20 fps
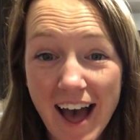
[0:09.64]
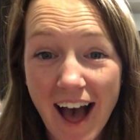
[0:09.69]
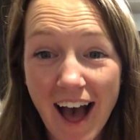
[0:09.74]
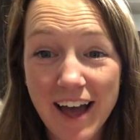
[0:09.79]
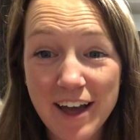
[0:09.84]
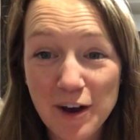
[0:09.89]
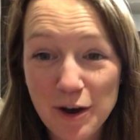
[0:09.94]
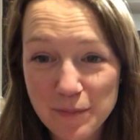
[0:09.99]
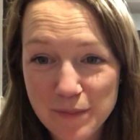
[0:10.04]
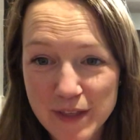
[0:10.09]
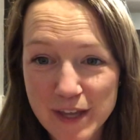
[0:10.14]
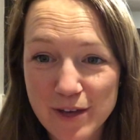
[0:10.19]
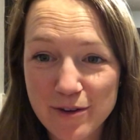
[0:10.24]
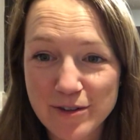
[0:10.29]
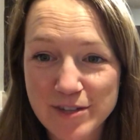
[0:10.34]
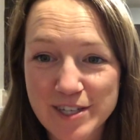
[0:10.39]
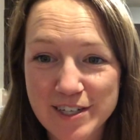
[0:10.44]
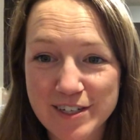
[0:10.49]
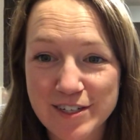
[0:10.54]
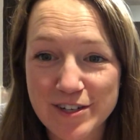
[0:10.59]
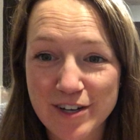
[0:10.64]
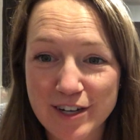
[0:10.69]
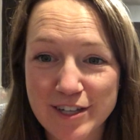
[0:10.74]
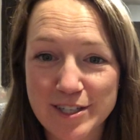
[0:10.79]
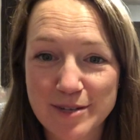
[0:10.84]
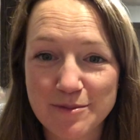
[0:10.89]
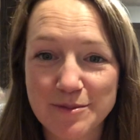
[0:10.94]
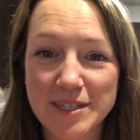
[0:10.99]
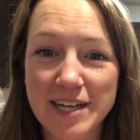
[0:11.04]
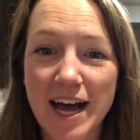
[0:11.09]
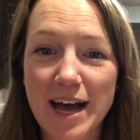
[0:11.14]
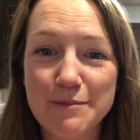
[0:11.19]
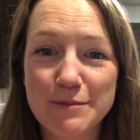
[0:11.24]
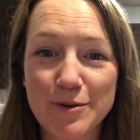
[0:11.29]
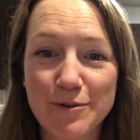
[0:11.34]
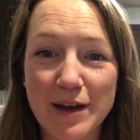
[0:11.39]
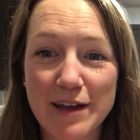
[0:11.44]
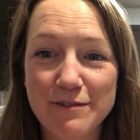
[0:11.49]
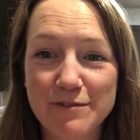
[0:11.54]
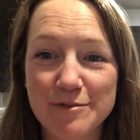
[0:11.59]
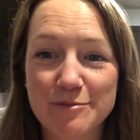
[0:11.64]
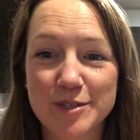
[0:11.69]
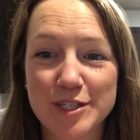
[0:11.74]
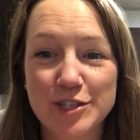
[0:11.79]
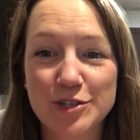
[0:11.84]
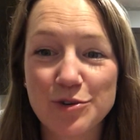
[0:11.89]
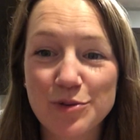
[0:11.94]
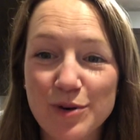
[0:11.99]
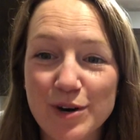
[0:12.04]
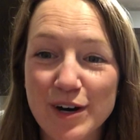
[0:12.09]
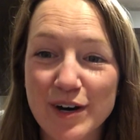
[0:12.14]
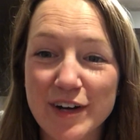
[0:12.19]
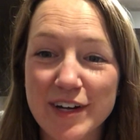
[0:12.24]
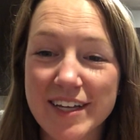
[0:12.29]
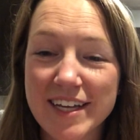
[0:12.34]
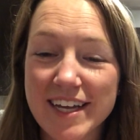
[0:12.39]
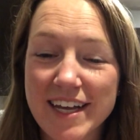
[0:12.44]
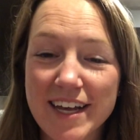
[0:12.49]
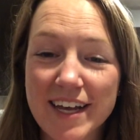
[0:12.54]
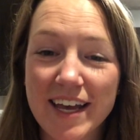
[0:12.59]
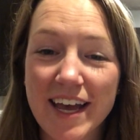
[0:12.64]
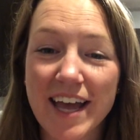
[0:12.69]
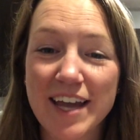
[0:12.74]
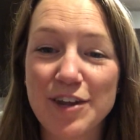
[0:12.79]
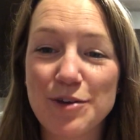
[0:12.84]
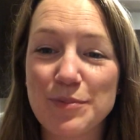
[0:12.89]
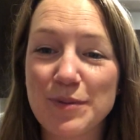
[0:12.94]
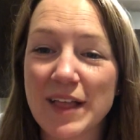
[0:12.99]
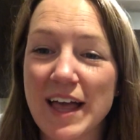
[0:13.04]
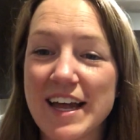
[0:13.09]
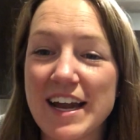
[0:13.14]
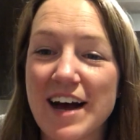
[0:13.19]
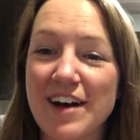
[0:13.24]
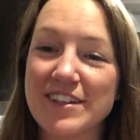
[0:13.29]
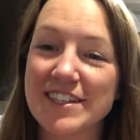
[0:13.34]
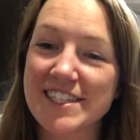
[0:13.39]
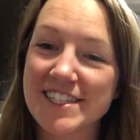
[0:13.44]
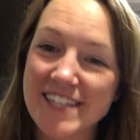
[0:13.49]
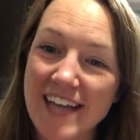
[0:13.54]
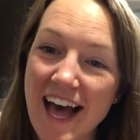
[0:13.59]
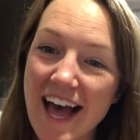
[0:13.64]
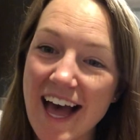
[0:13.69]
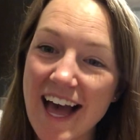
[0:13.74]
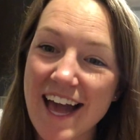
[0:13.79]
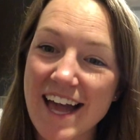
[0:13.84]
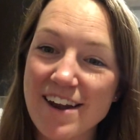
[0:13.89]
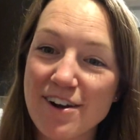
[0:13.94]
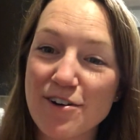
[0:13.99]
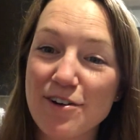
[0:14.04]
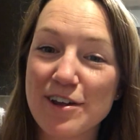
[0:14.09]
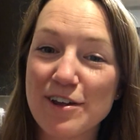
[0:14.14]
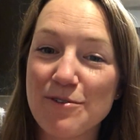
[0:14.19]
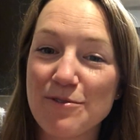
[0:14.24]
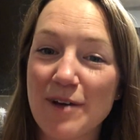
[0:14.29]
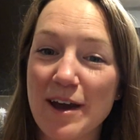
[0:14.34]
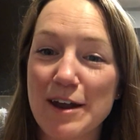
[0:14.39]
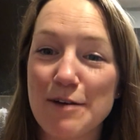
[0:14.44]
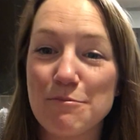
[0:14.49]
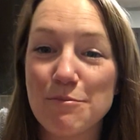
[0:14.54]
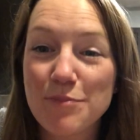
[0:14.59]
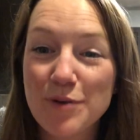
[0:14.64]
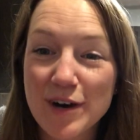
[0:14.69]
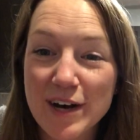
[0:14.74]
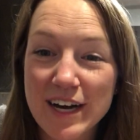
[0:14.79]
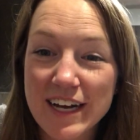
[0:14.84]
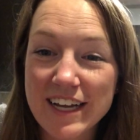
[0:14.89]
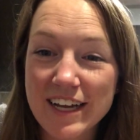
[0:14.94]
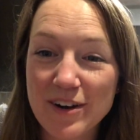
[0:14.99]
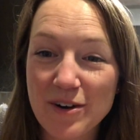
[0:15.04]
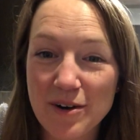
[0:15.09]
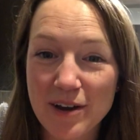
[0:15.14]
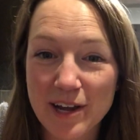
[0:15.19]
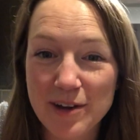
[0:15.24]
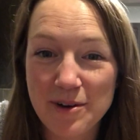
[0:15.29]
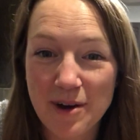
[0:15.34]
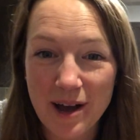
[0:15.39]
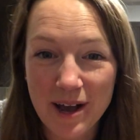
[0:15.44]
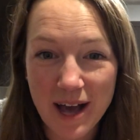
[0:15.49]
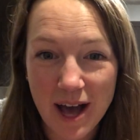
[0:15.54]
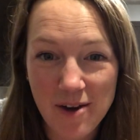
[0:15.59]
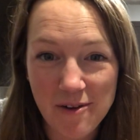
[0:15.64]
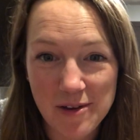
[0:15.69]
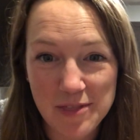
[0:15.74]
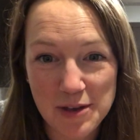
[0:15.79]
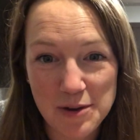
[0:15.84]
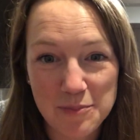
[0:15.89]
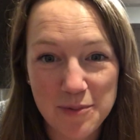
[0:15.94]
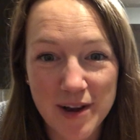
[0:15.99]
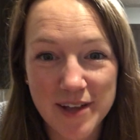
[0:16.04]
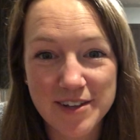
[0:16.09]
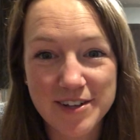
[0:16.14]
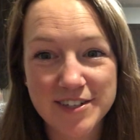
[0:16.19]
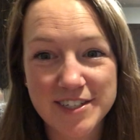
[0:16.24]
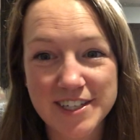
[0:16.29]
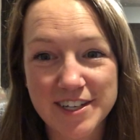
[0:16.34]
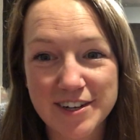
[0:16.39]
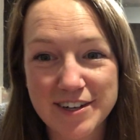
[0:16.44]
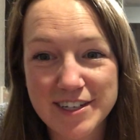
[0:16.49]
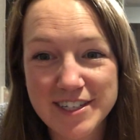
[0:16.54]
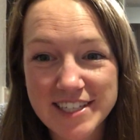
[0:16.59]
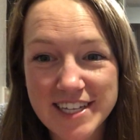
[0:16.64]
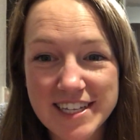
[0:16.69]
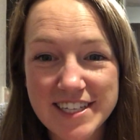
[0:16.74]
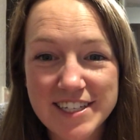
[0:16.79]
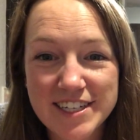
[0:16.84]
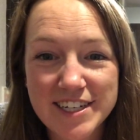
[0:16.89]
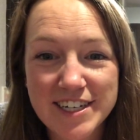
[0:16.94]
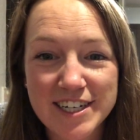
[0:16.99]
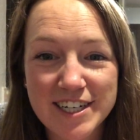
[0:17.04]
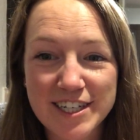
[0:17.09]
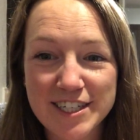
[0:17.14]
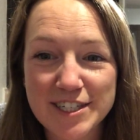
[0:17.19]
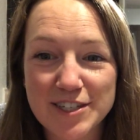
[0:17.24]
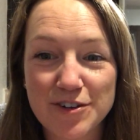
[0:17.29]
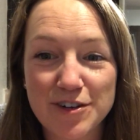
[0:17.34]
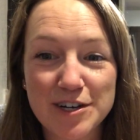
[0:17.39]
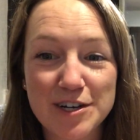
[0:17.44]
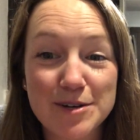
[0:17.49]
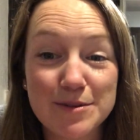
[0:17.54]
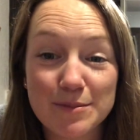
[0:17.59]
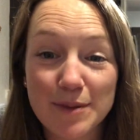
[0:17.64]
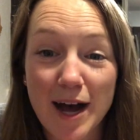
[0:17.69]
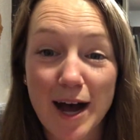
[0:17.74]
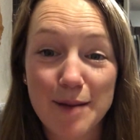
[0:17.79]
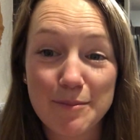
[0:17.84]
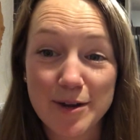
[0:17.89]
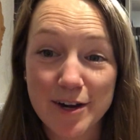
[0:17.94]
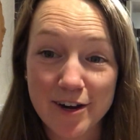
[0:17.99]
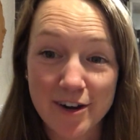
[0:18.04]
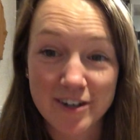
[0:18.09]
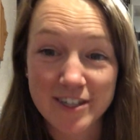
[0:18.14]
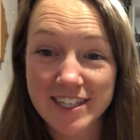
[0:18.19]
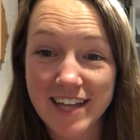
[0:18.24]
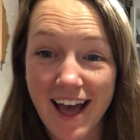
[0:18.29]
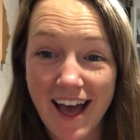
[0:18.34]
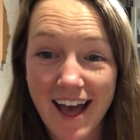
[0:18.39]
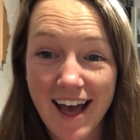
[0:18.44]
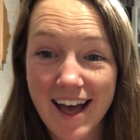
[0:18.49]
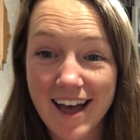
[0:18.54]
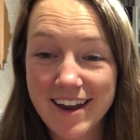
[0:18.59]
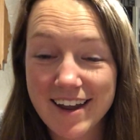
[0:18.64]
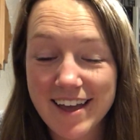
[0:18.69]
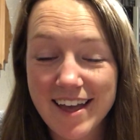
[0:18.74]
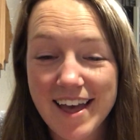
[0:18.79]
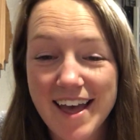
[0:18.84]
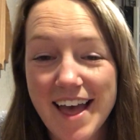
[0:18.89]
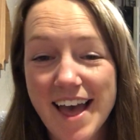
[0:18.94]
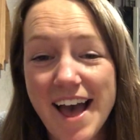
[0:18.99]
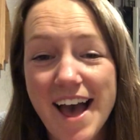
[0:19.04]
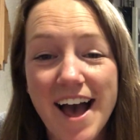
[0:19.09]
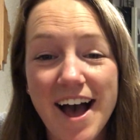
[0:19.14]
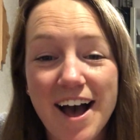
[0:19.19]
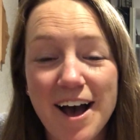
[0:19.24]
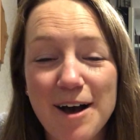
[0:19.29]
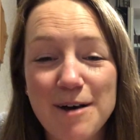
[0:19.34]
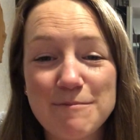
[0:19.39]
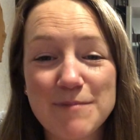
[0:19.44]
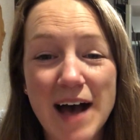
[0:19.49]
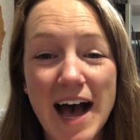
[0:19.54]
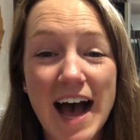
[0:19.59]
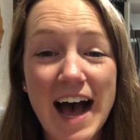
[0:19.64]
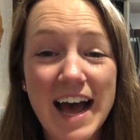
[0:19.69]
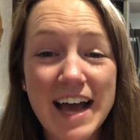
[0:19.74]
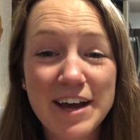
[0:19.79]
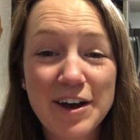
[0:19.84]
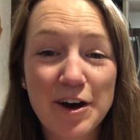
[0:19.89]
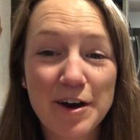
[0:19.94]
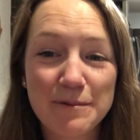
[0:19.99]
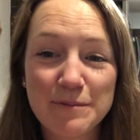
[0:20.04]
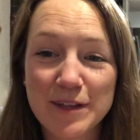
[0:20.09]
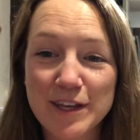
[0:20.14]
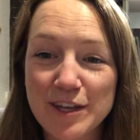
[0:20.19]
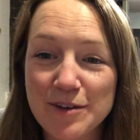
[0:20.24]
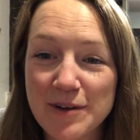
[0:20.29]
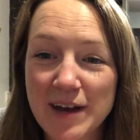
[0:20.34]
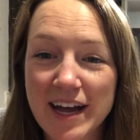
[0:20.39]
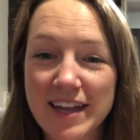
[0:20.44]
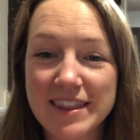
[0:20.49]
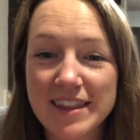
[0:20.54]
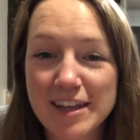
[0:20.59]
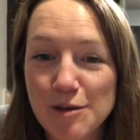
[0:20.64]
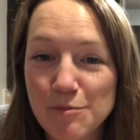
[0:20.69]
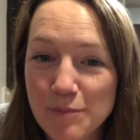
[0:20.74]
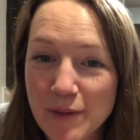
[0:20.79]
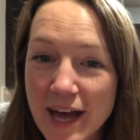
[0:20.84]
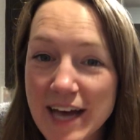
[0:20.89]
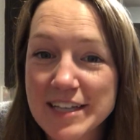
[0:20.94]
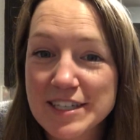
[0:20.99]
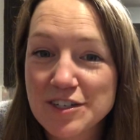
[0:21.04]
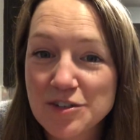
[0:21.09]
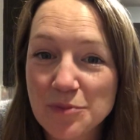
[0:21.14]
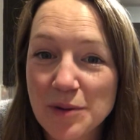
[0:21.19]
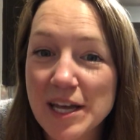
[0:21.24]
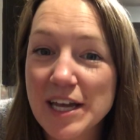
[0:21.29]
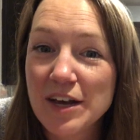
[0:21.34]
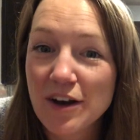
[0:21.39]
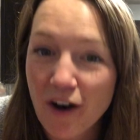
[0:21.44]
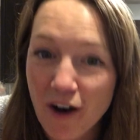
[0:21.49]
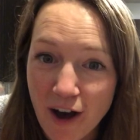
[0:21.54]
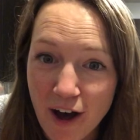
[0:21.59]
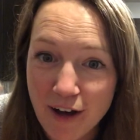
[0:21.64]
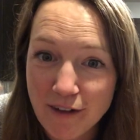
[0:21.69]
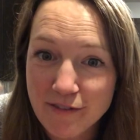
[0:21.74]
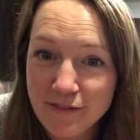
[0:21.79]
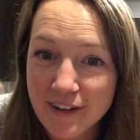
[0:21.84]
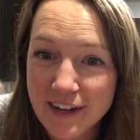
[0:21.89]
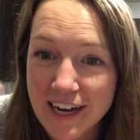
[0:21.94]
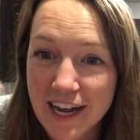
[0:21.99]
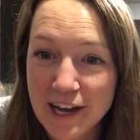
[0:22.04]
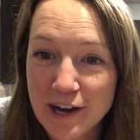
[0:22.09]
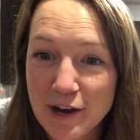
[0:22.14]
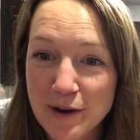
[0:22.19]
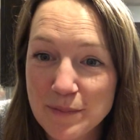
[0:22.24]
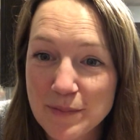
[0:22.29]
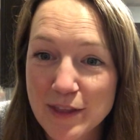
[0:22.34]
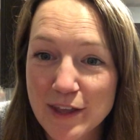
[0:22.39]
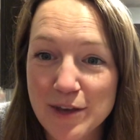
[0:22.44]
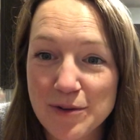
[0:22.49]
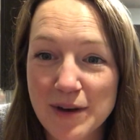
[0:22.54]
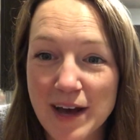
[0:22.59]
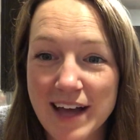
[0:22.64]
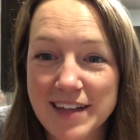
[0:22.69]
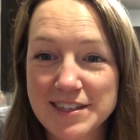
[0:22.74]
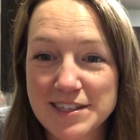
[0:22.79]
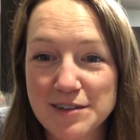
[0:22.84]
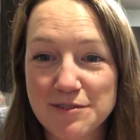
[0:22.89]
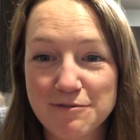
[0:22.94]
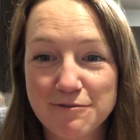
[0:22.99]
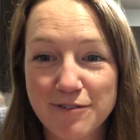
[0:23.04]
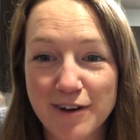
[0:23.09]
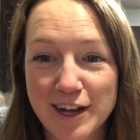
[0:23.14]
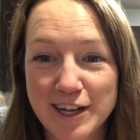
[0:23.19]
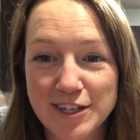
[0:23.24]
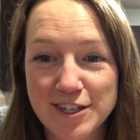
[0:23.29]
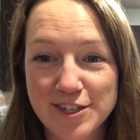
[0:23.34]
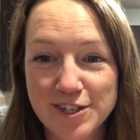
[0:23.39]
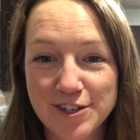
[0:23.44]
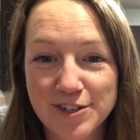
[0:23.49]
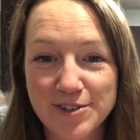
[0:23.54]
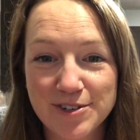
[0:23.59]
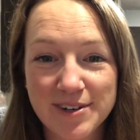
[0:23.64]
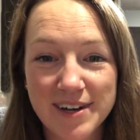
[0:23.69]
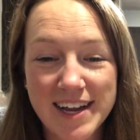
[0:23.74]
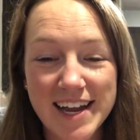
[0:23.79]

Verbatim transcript: I hope that you took some time away from school and you played outside or you read a book or you hung out with your brothers and your sisters or your mom or your dad. Um, I hope that you had the best week off and I hope that you had some fun too.